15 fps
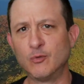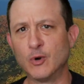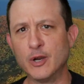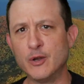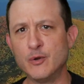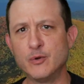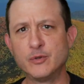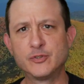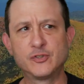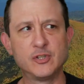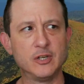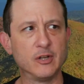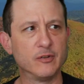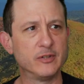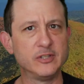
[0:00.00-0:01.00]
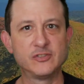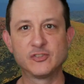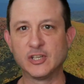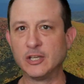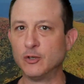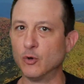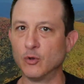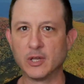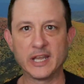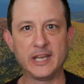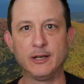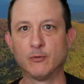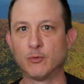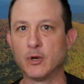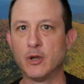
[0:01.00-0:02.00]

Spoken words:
roads. You know, these single lane